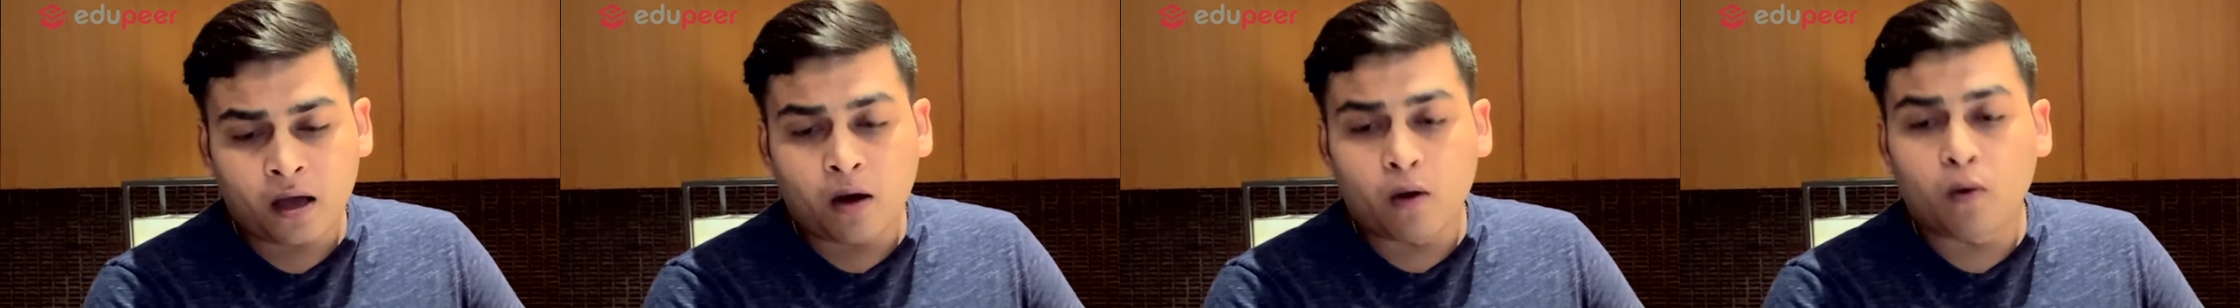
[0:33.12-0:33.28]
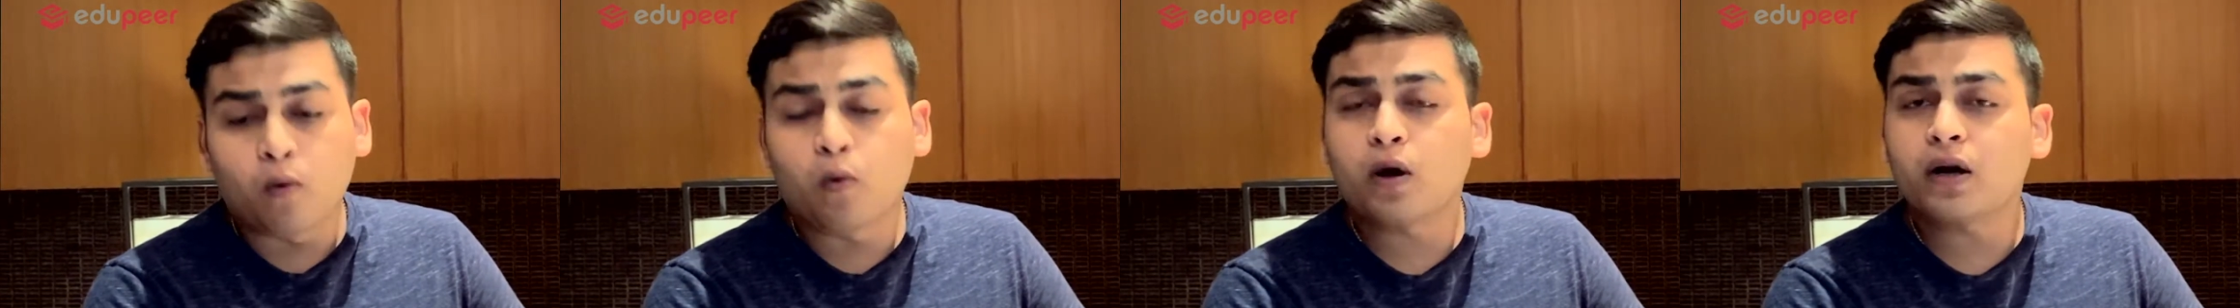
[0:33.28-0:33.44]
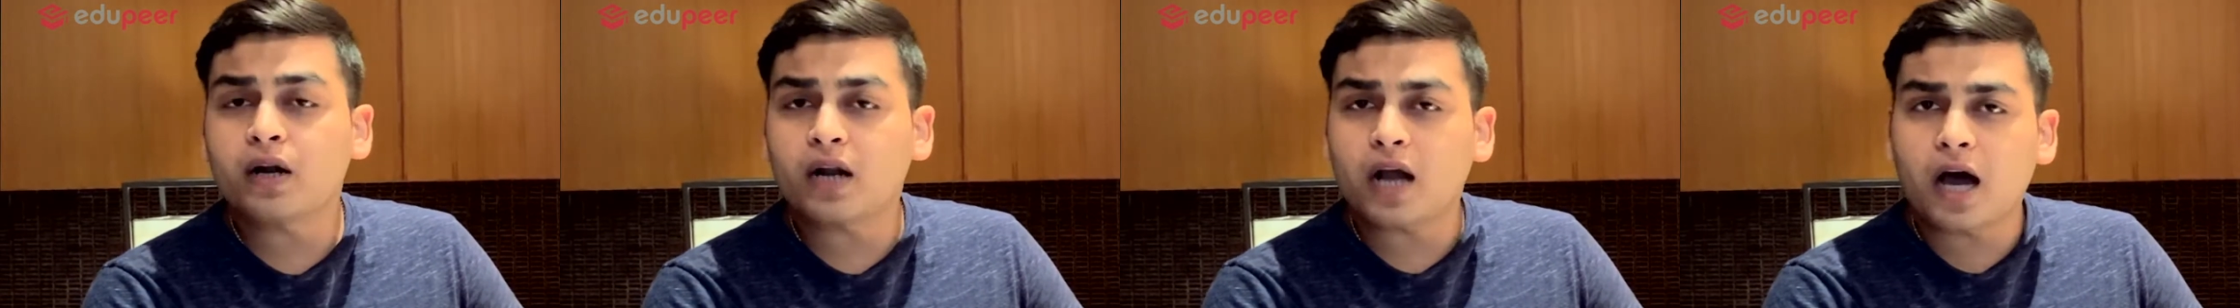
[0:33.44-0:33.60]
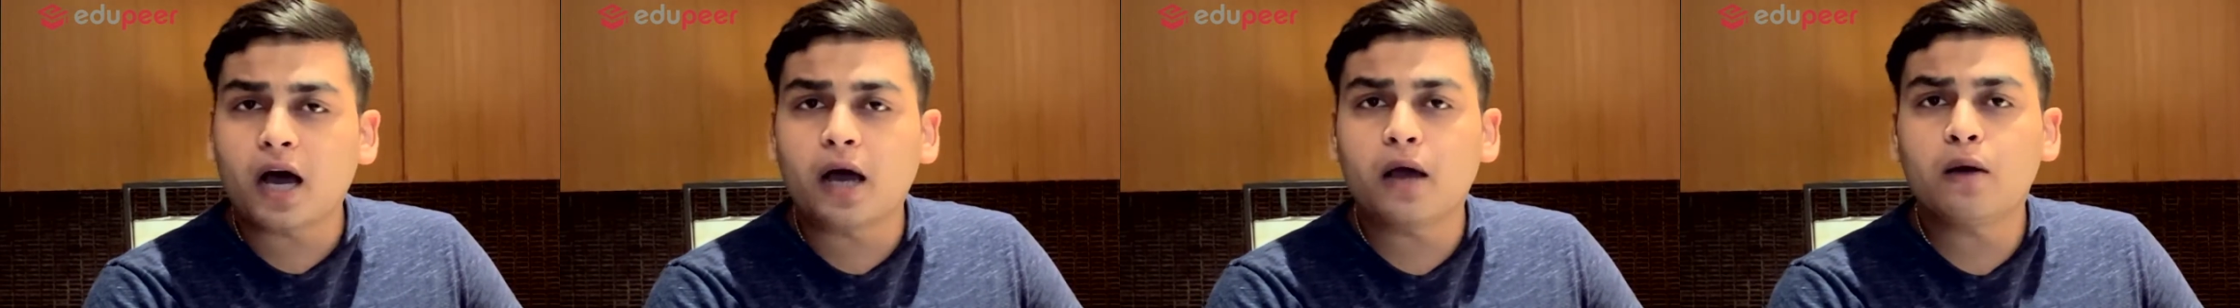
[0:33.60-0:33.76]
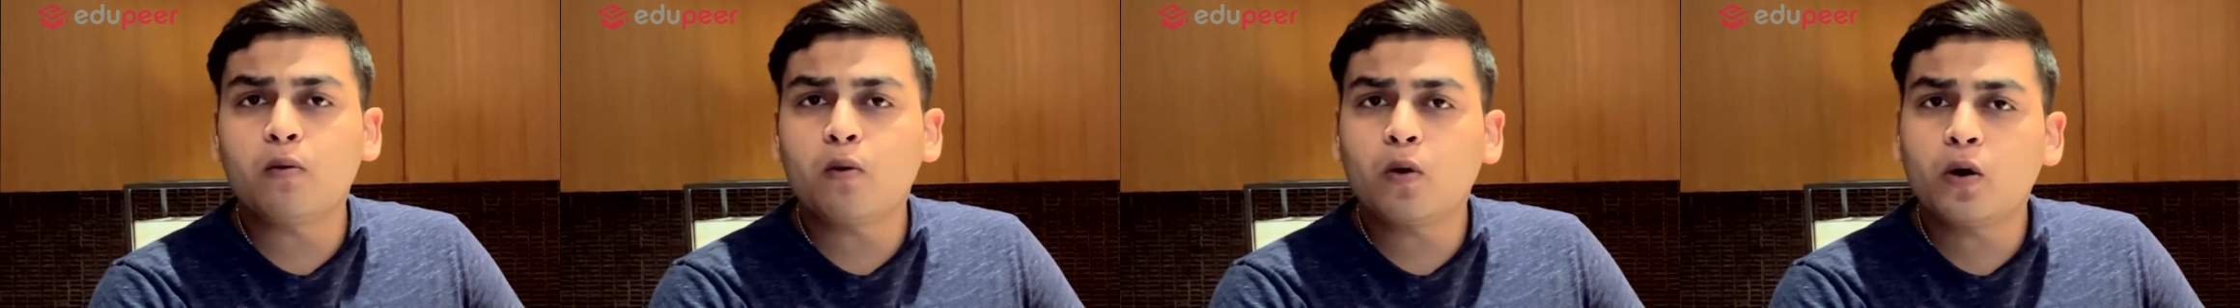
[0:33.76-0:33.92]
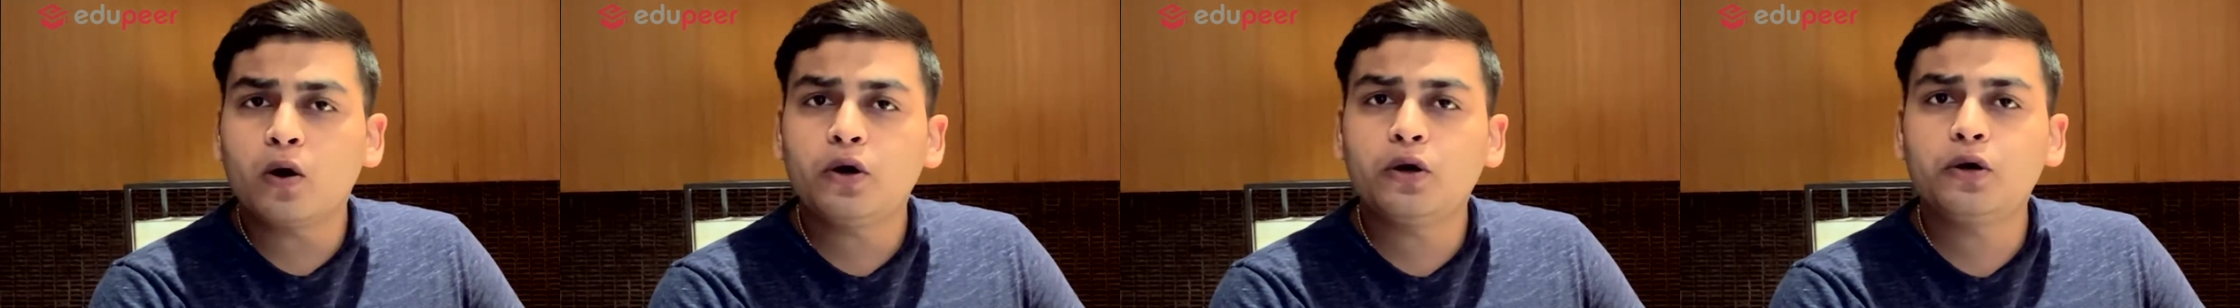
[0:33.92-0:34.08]
What I
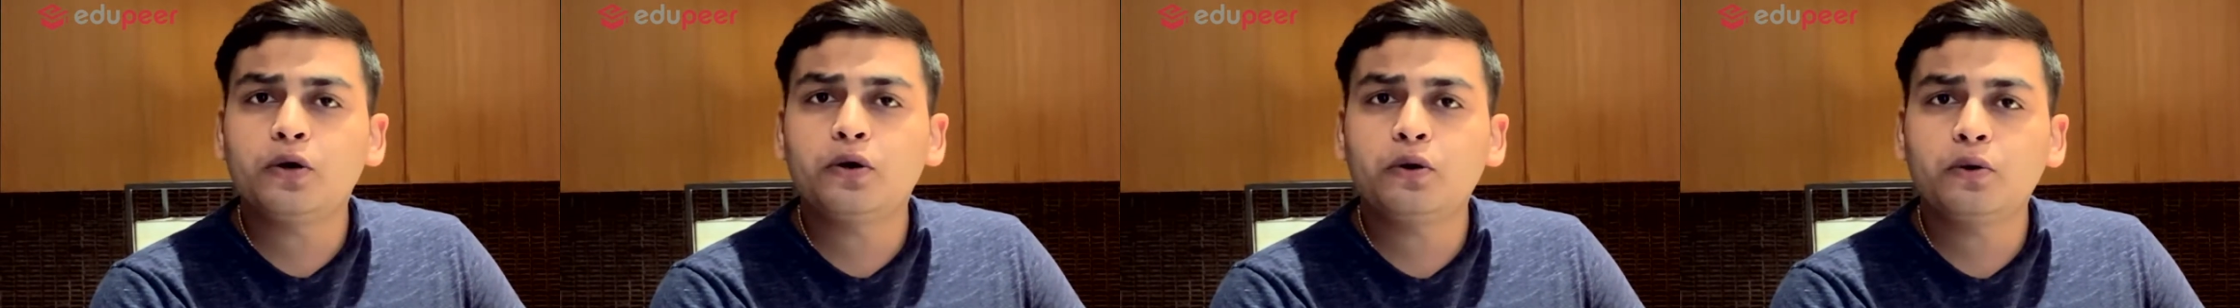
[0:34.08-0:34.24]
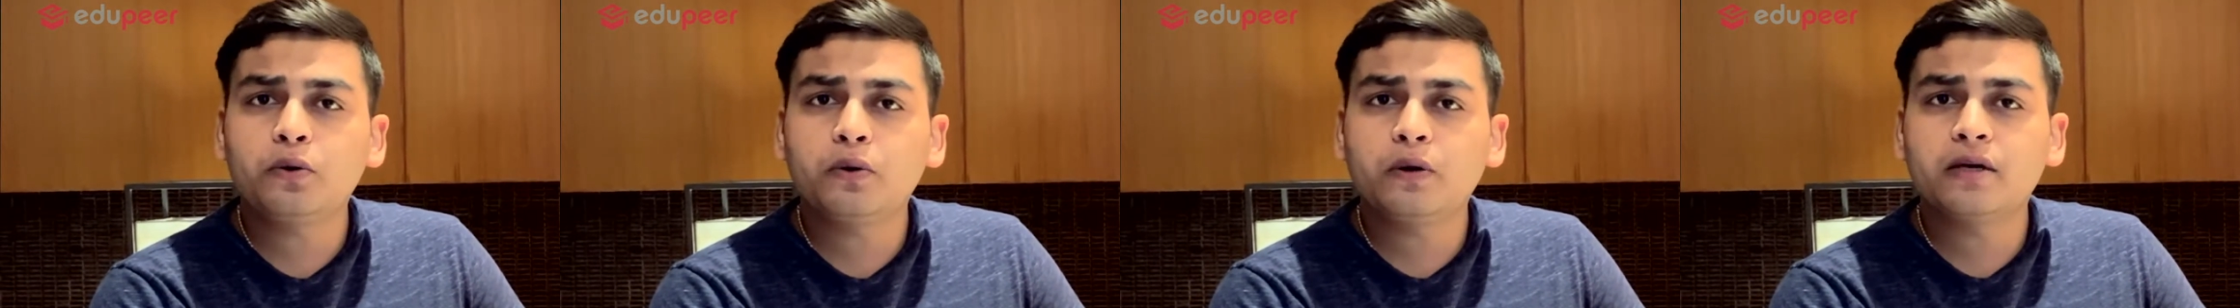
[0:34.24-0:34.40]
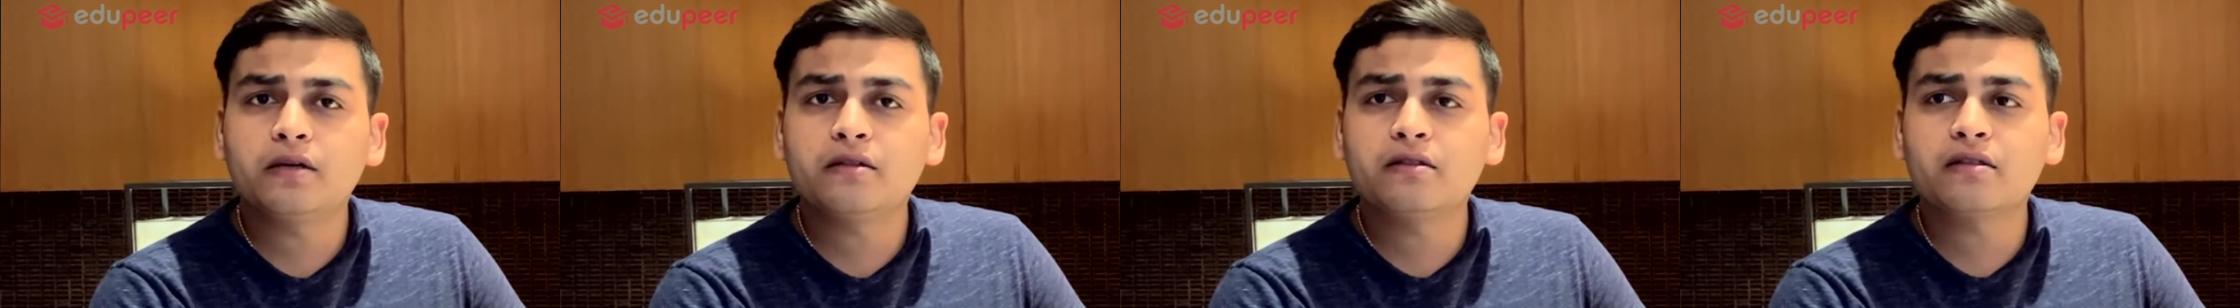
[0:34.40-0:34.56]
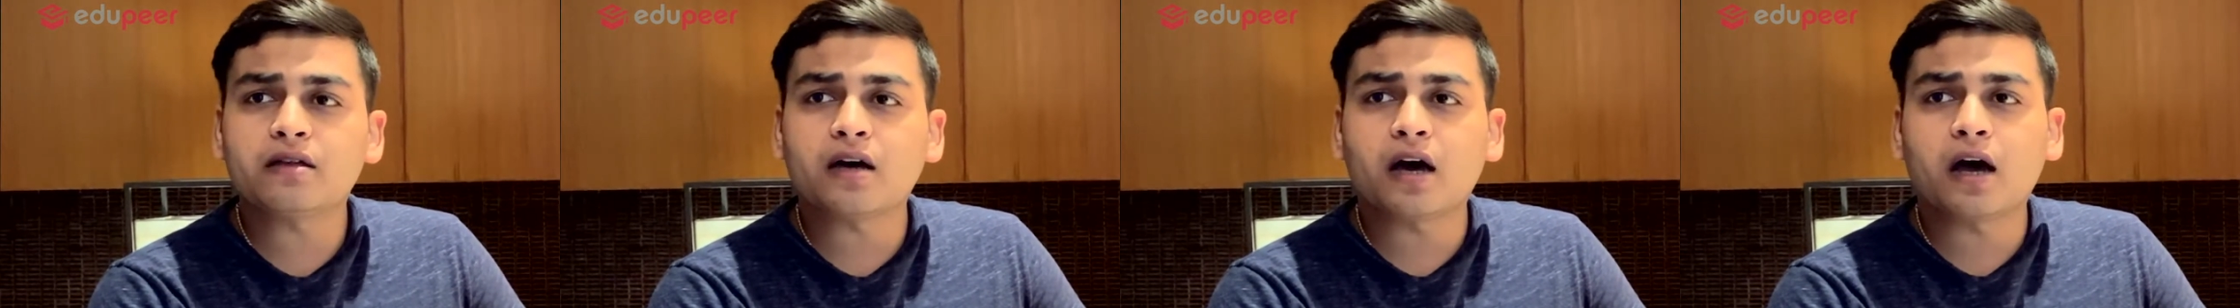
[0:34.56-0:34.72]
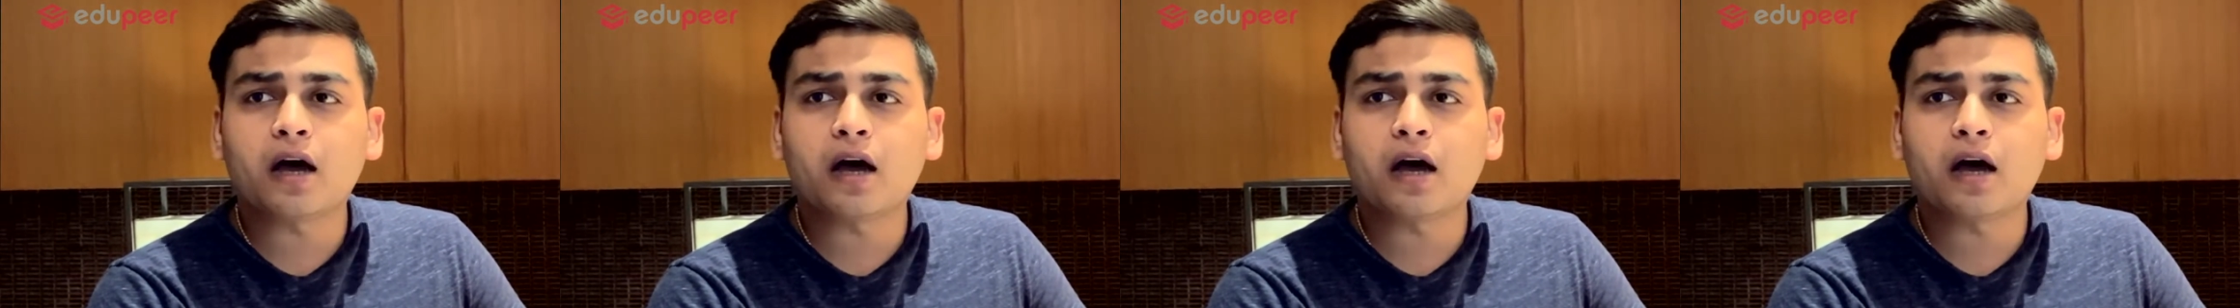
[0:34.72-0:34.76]
want to do is,